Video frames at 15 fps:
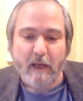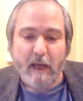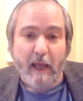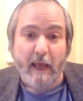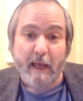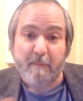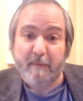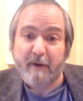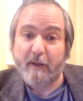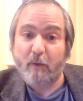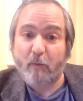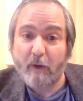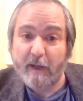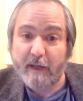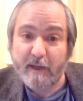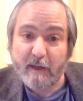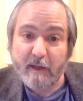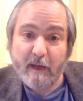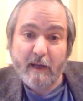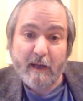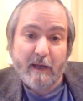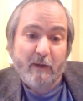And by the way,
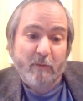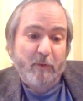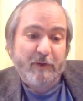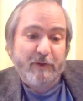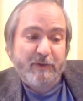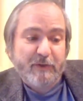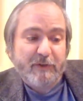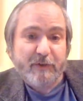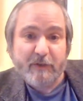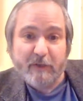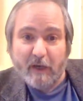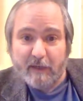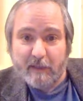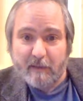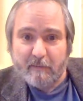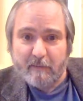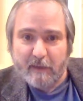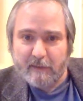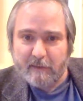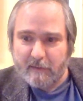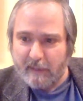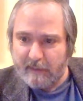a recent study, and I,
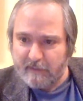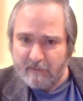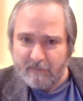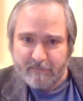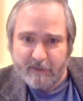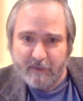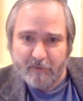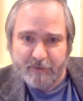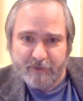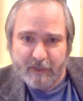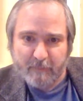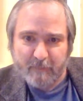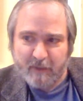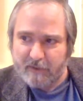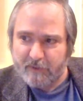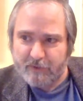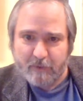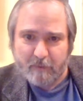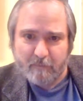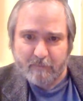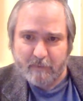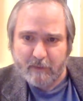and I did a video segment on this
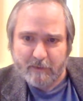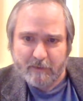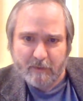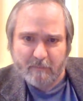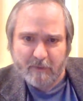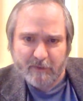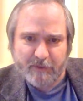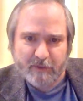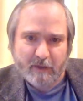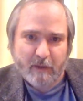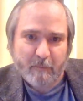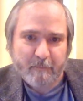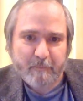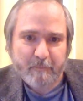some, uh, some months ago,